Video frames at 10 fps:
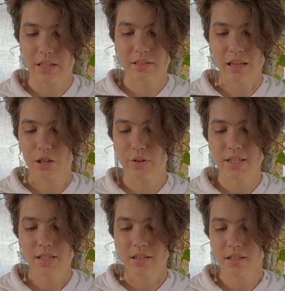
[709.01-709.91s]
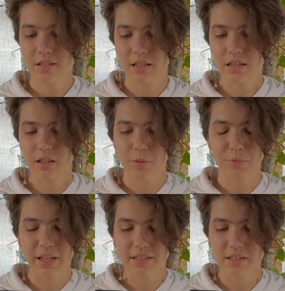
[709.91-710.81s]
it's interesting to see the
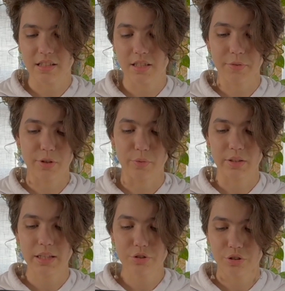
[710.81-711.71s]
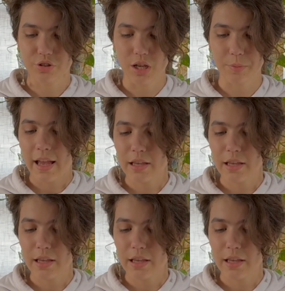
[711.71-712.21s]
complexities of their relationship.